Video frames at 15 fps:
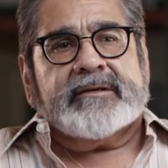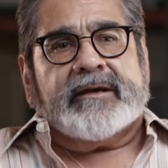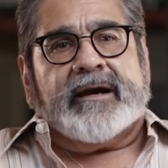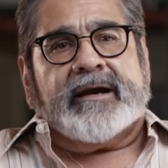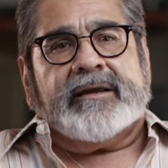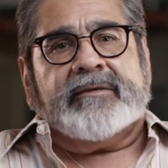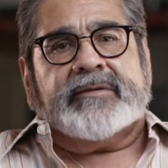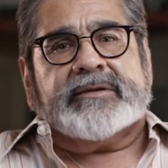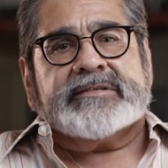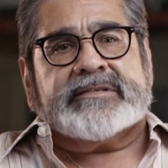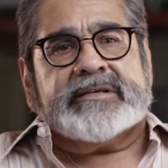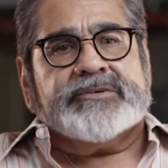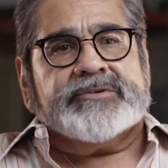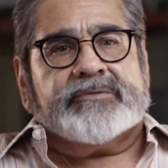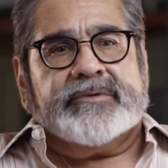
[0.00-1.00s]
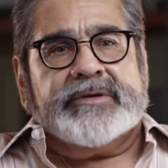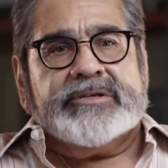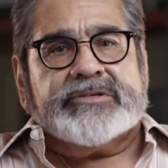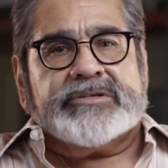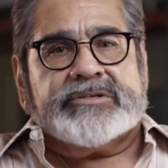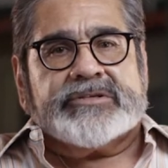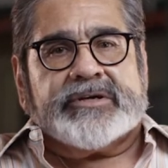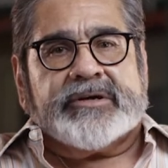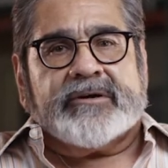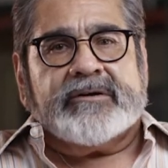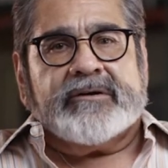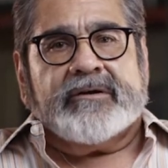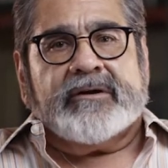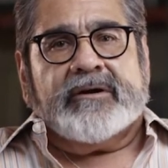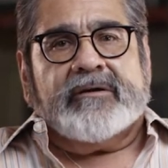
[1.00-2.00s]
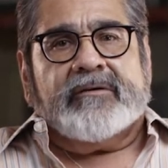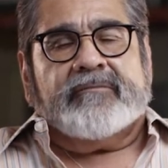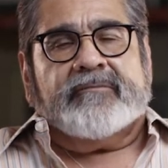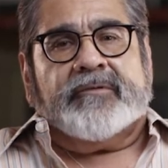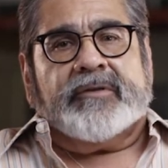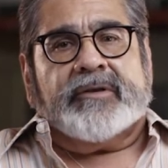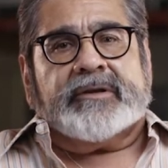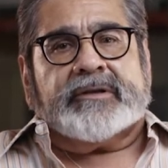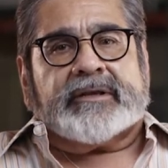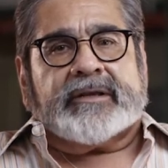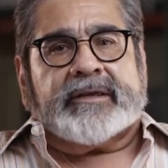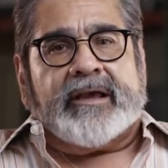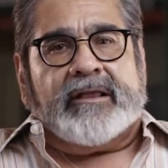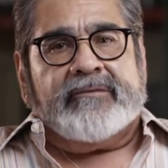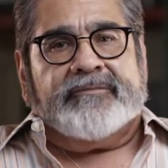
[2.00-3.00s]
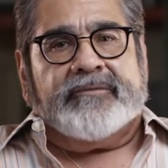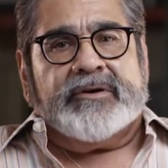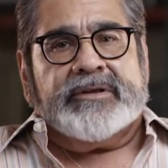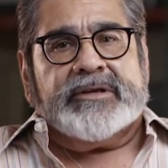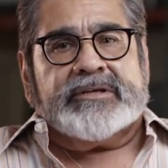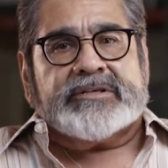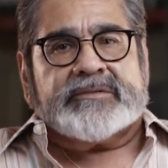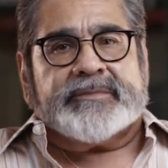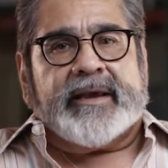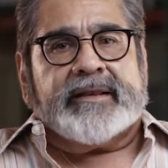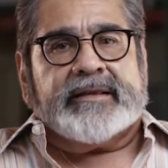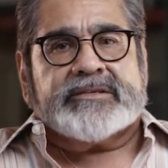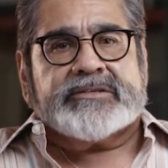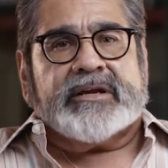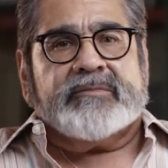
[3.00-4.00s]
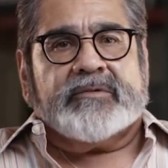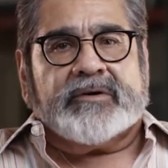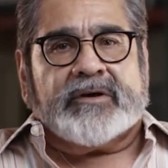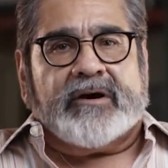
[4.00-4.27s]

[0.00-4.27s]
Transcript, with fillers: I am the Central Region Chair for the California Hispanic Chamber of